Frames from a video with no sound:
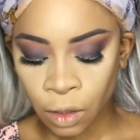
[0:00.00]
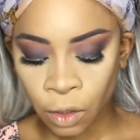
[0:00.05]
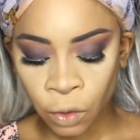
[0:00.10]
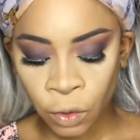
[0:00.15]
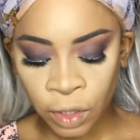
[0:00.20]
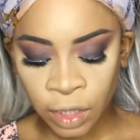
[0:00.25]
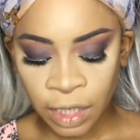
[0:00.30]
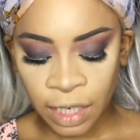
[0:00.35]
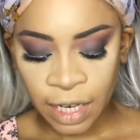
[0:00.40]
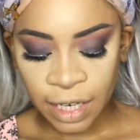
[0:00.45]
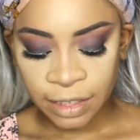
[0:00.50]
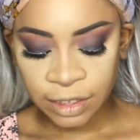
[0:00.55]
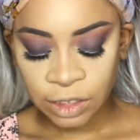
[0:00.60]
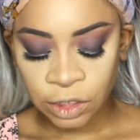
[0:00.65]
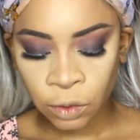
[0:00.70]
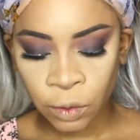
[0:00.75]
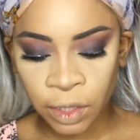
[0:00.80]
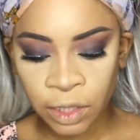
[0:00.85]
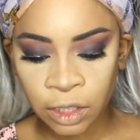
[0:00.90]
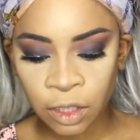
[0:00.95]
Okay guys,
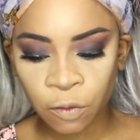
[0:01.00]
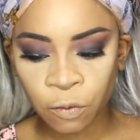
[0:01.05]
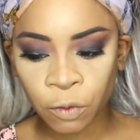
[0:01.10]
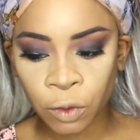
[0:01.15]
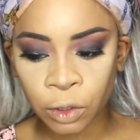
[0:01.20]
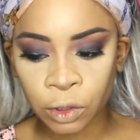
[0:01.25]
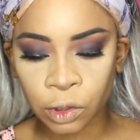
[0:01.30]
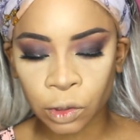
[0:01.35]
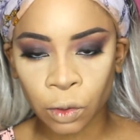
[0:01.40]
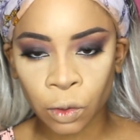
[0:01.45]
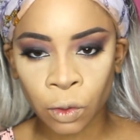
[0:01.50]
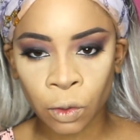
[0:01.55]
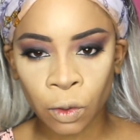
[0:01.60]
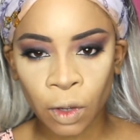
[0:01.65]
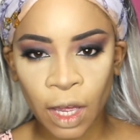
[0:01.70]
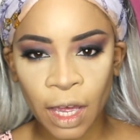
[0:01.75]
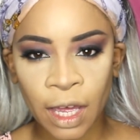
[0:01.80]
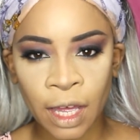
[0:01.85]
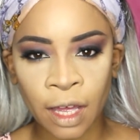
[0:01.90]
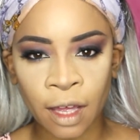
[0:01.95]
so in the
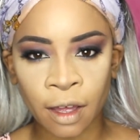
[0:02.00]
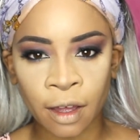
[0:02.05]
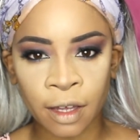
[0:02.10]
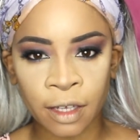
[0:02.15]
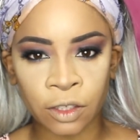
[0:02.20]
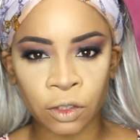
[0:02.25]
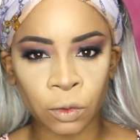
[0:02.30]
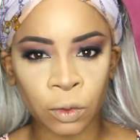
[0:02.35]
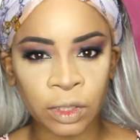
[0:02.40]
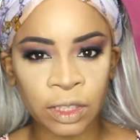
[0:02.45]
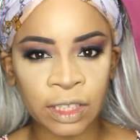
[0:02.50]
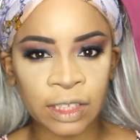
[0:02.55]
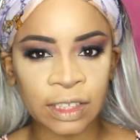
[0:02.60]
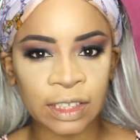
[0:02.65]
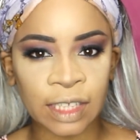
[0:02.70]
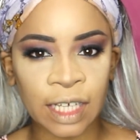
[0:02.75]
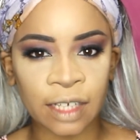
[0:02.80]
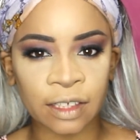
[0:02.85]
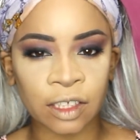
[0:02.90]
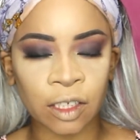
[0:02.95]
photo I
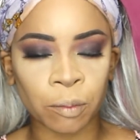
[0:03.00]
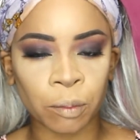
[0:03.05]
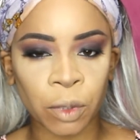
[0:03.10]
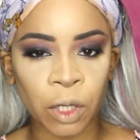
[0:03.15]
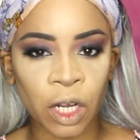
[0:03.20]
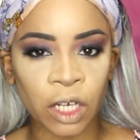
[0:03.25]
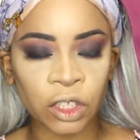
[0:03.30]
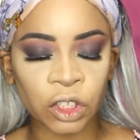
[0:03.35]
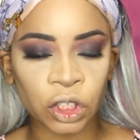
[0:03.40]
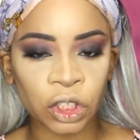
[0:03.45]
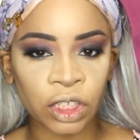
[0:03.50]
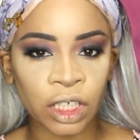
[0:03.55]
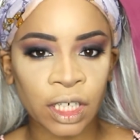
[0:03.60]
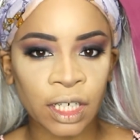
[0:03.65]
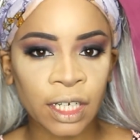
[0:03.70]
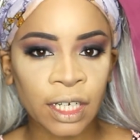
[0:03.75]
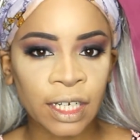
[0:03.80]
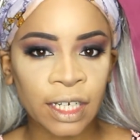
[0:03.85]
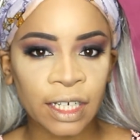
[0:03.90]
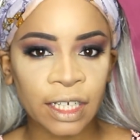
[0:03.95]
noticed that the blush
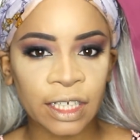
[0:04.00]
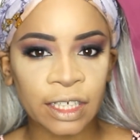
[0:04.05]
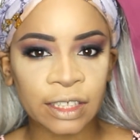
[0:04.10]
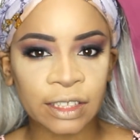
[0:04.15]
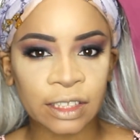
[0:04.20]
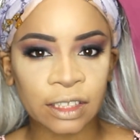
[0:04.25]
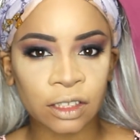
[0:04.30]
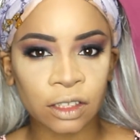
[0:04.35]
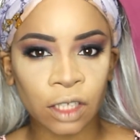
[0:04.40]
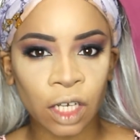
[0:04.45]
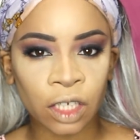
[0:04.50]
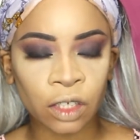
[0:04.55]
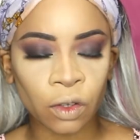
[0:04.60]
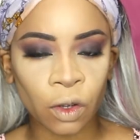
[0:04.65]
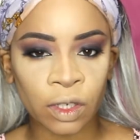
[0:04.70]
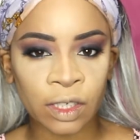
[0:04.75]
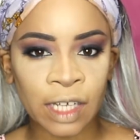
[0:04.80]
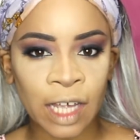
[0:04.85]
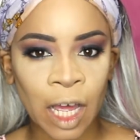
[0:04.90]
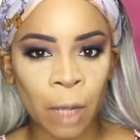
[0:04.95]
is not
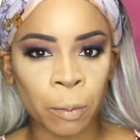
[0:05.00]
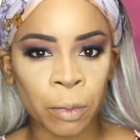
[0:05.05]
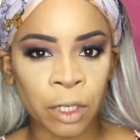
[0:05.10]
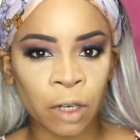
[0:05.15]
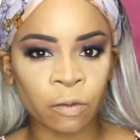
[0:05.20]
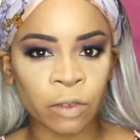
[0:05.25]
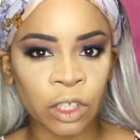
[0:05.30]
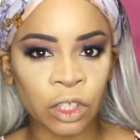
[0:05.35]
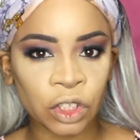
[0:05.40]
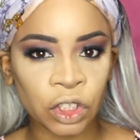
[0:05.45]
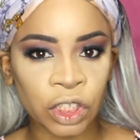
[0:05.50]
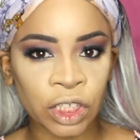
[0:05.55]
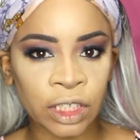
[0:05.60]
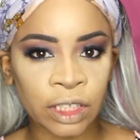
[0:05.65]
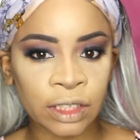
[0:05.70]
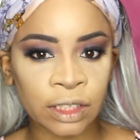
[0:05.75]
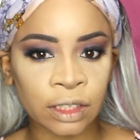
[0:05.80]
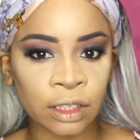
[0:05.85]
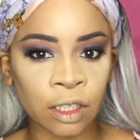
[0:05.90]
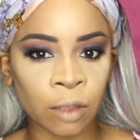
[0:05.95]
on the apple of the
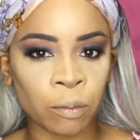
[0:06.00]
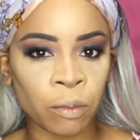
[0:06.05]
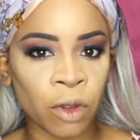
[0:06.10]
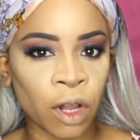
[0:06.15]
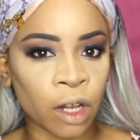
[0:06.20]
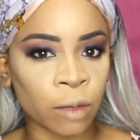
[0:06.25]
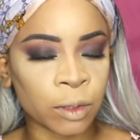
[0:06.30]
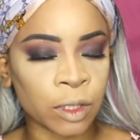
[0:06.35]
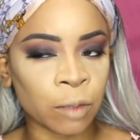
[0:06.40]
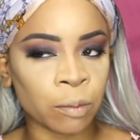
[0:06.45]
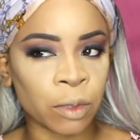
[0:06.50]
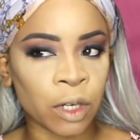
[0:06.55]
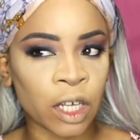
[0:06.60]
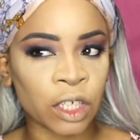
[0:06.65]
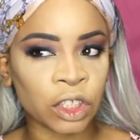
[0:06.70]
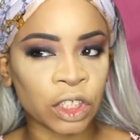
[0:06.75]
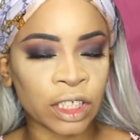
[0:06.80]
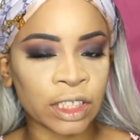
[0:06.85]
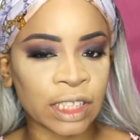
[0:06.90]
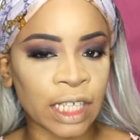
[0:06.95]
cheeks. The
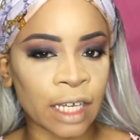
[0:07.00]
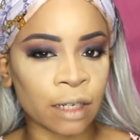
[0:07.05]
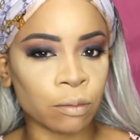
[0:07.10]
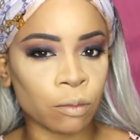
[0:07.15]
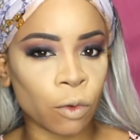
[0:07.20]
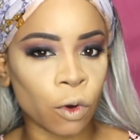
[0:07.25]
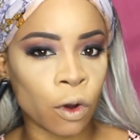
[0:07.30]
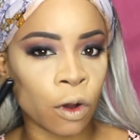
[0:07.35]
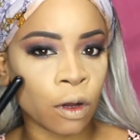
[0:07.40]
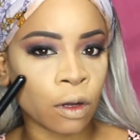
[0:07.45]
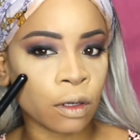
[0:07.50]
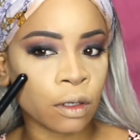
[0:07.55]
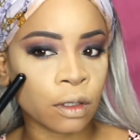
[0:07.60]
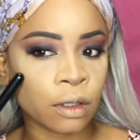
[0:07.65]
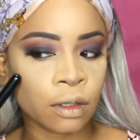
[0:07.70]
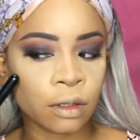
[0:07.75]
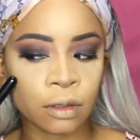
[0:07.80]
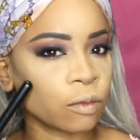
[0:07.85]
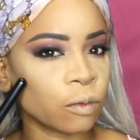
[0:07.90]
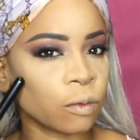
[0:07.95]
blush is like more
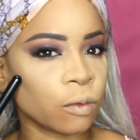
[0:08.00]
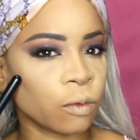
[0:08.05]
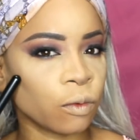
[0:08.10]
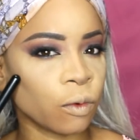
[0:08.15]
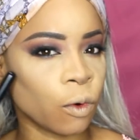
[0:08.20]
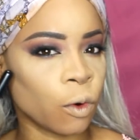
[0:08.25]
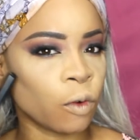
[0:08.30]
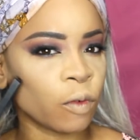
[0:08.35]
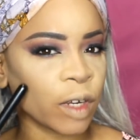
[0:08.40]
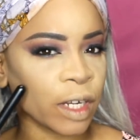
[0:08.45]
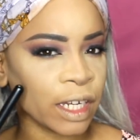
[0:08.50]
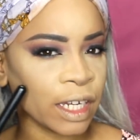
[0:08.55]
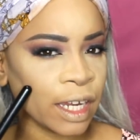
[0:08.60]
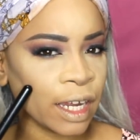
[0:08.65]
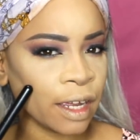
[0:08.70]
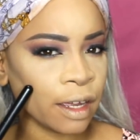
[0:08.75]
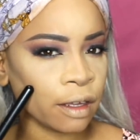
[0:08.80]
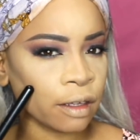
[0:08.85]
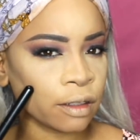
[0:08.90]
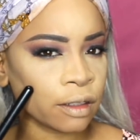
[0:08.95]
over
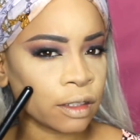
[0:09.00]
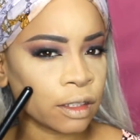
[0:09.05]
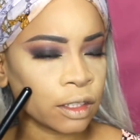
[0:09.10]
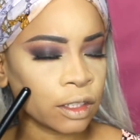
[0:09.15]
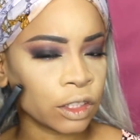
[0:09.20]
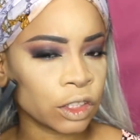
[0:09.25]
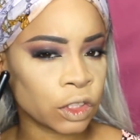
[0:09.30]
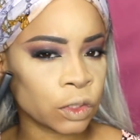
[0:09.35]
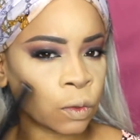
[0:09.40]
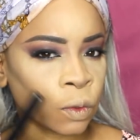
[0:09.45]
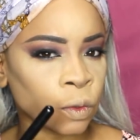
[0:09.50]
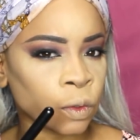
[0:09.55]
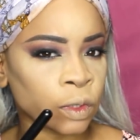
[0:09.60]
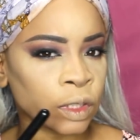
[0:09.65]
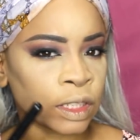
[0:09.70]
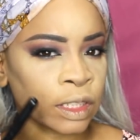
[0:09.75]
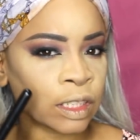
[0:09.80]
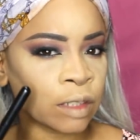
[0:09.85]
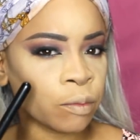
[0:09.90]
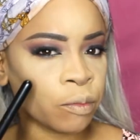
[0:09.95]
here, so
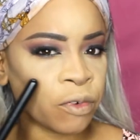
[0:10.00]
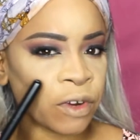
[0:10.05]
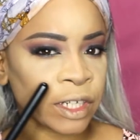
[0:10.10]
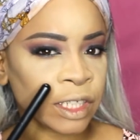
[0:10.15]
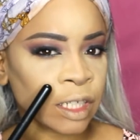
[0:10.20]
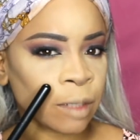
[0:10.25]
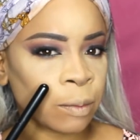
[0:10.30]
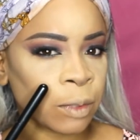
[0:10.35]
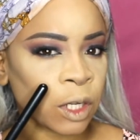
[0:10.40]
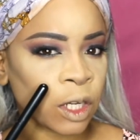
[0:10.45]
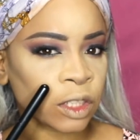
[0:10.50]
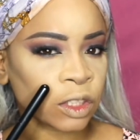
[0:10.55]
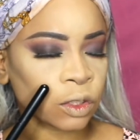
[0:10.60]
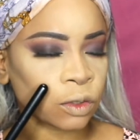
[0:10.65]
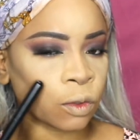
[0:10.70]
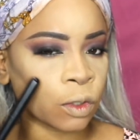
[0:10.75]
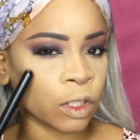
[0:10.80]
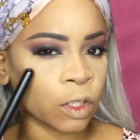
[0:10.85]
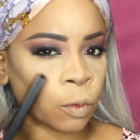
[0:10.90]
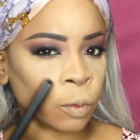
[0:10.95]
they didn't bring the blush
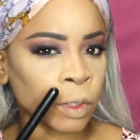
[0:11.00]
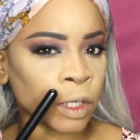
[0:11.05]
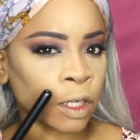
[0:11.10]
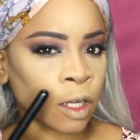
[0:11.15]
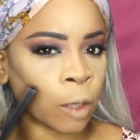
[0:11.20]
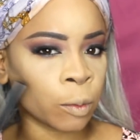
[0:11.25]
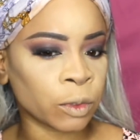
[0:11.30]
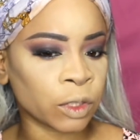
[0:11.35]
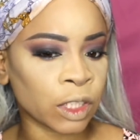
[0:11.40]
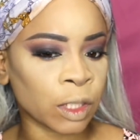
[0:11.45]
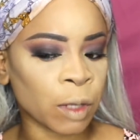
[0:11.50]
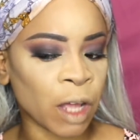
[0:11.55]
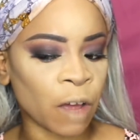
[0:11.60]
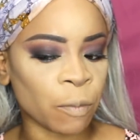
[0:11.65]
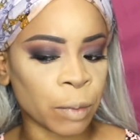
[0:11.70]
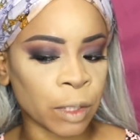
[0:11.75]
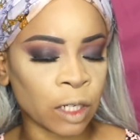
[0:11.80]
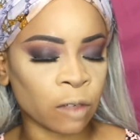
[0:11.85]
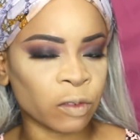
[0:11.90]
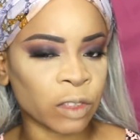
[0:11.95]
all the way up to the
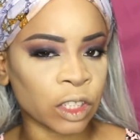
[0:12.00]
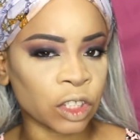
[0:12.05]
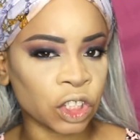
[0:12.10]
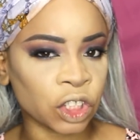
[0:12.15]
apple of the